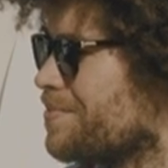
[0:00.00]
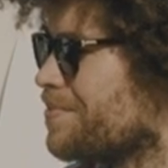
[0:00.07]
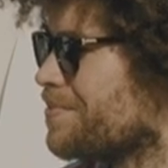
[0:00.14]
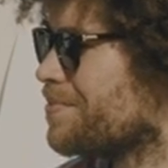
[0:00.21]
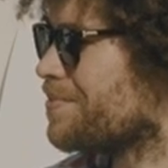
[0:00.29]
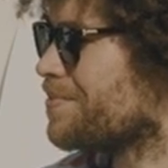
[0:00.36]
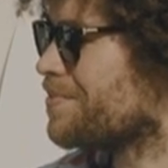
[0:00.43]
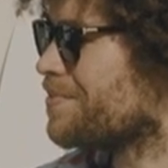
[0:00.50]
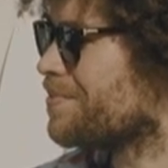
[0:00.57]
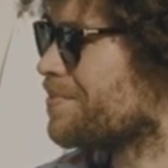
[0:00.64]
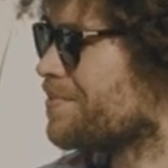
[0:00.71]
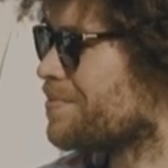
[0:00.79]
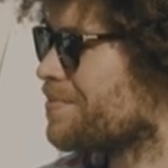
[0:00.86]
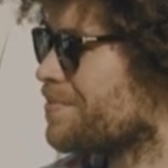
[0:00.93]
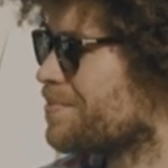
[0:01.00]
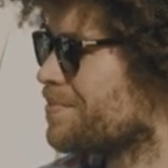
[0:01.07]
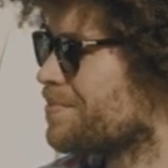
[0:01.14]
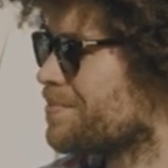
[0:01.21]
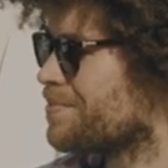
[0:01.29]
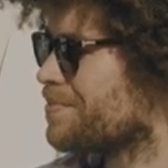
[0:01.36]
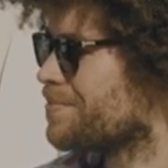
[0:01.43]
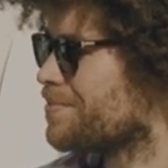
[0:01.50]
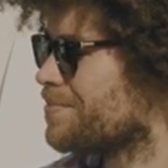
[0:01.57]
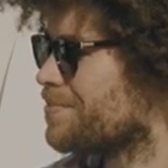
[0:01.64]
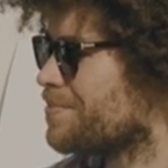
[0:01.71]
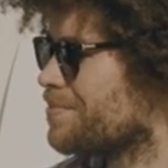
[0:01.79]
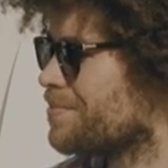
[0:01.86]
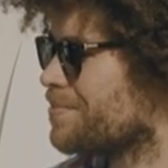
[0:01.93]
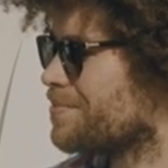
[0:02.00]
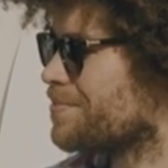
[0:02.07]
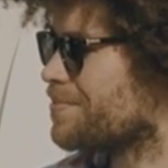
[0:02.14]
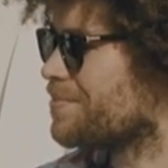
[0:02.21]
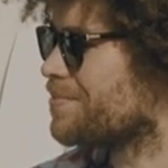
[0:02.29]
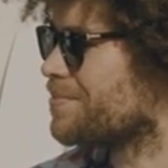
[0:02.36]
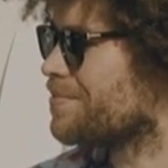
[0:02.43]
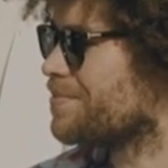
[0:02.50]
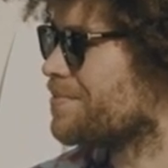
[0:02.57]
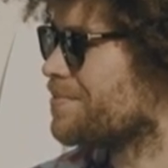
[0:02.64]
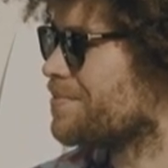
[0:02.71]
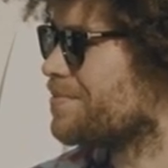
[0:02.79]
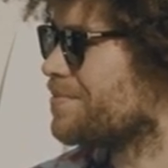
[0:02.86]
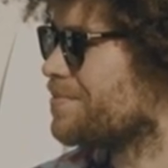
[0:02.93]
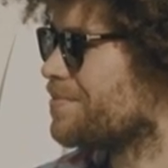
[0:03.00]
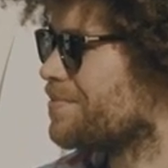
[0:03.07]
(silent)